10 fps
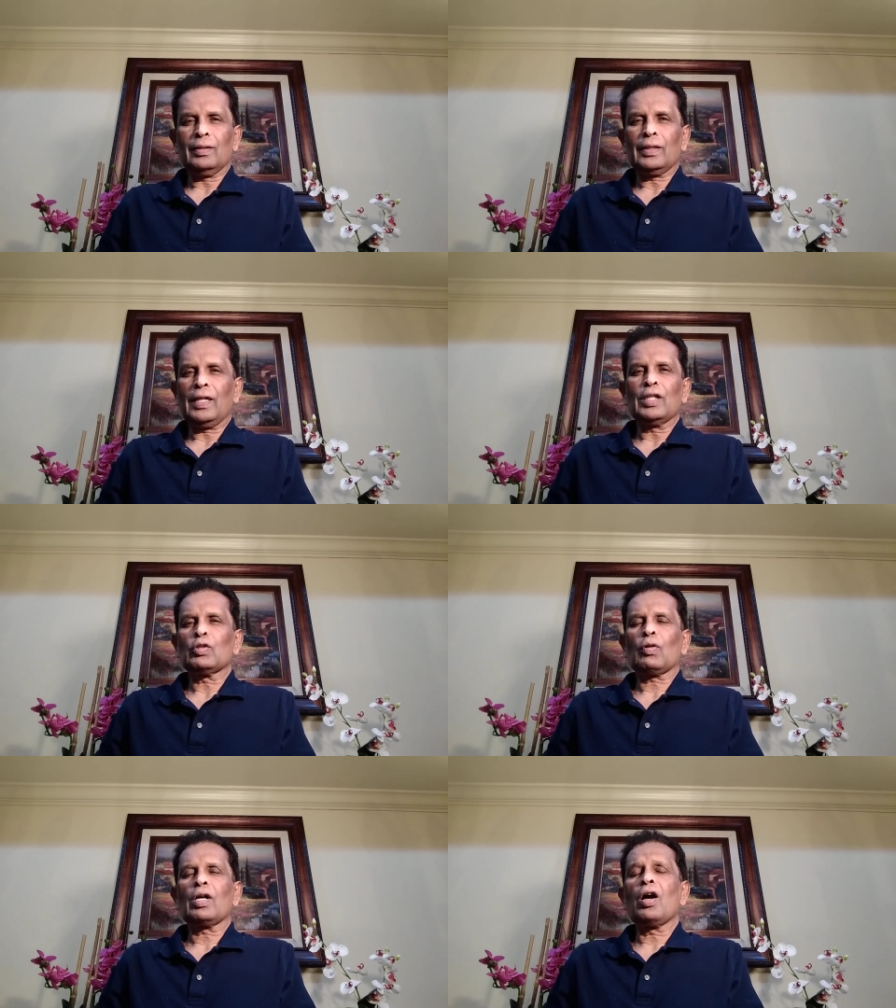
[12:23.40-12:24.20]
That
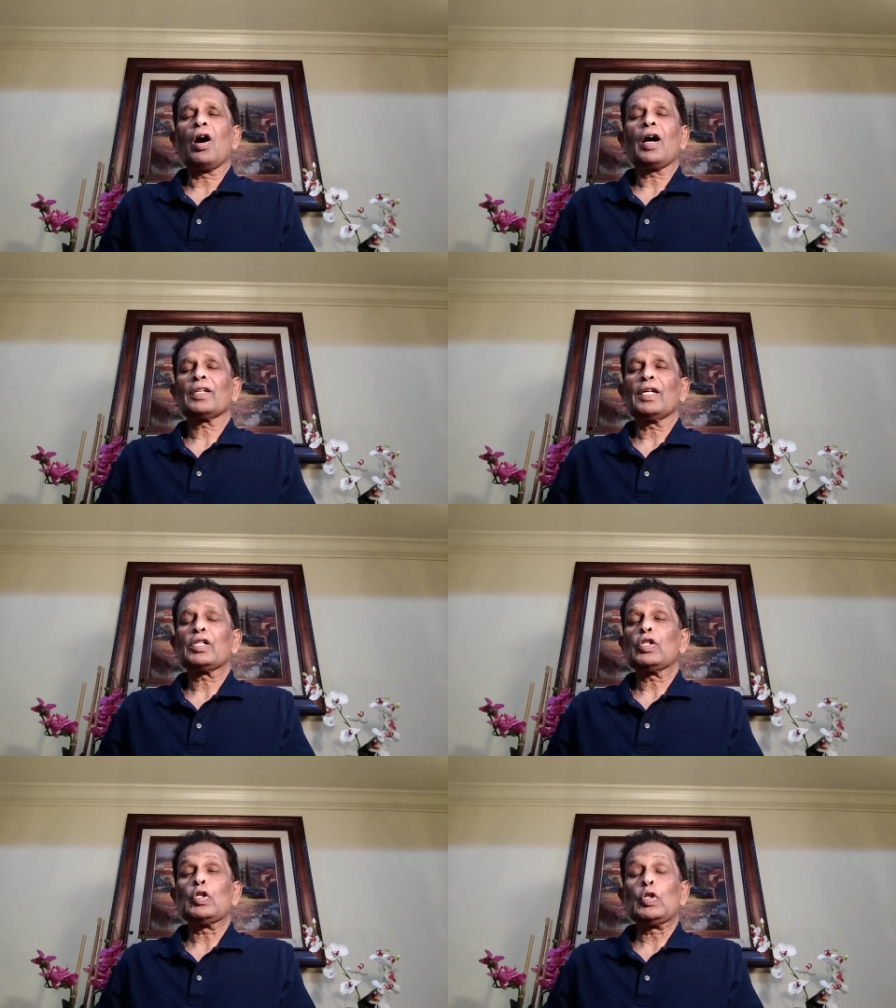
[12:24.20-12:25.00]
is a God
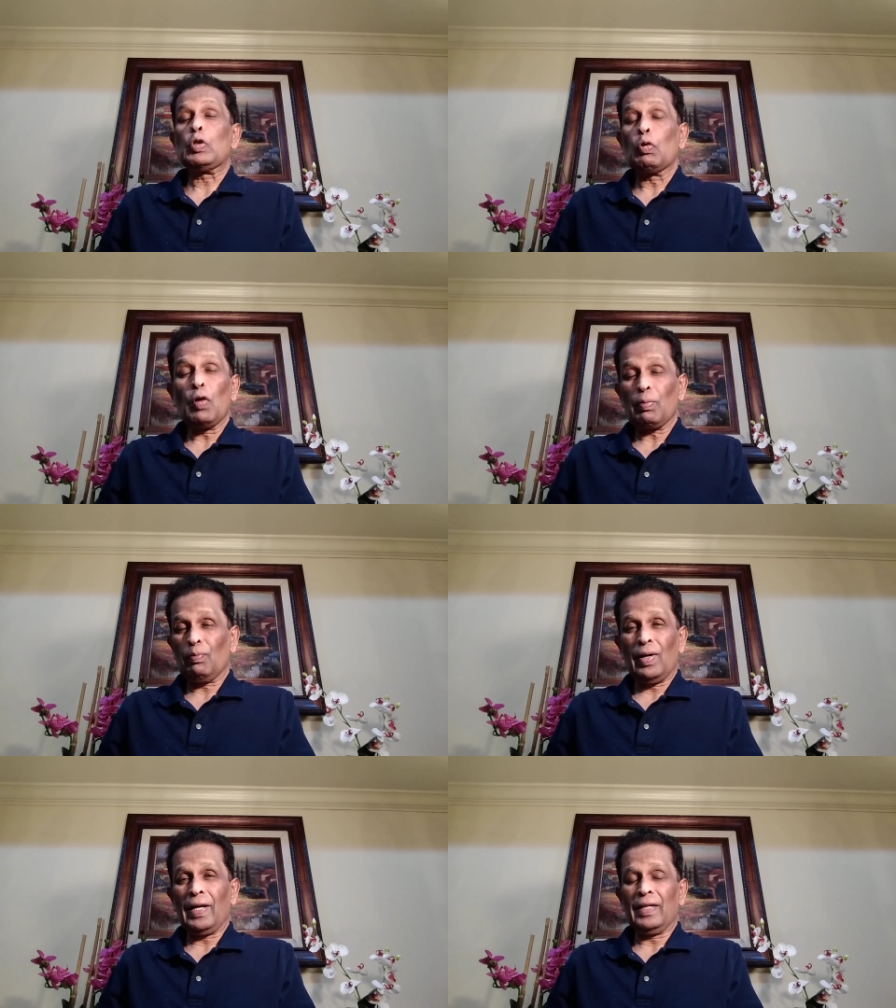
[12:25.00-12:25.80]
that in your
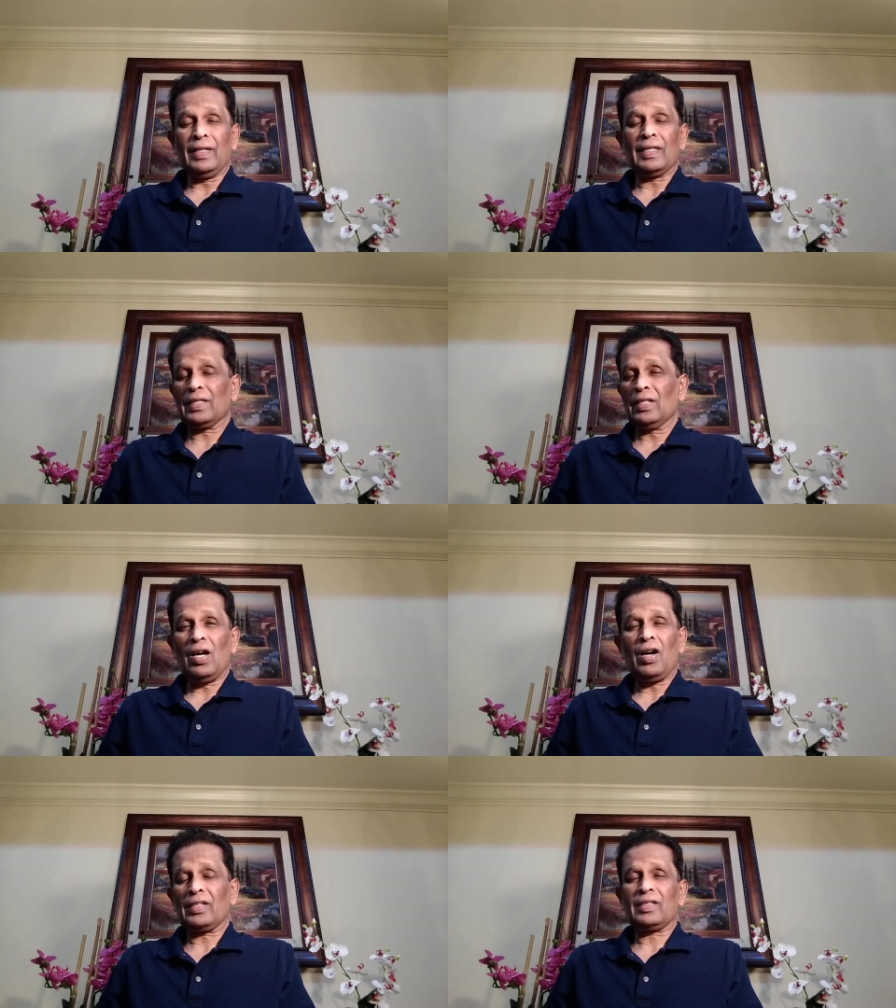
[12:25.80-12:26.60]
mind is
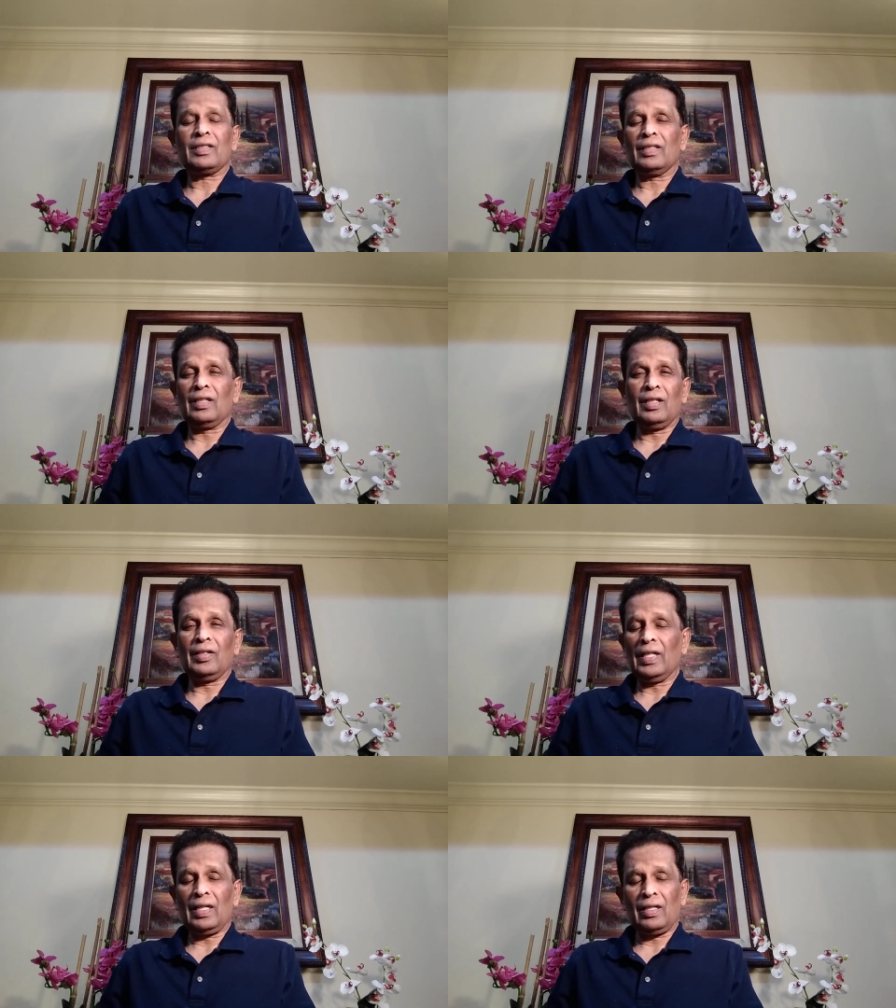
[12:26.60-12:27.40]
not the
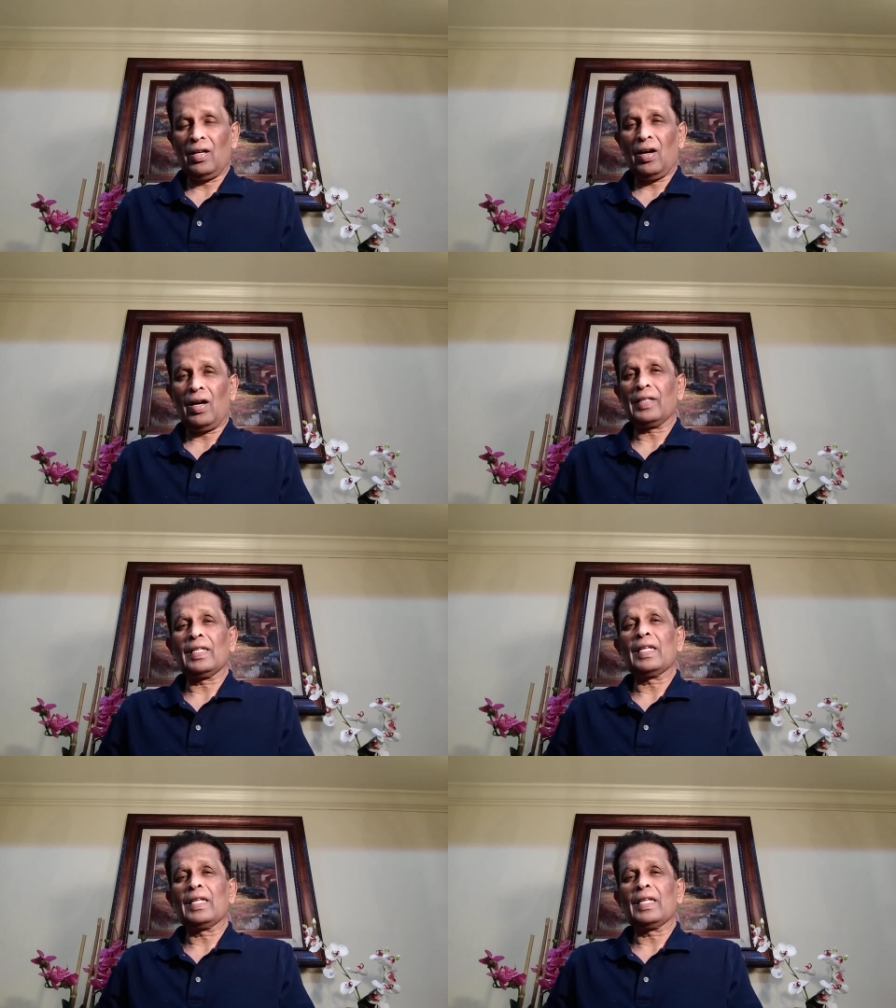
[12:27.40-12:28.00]
real God.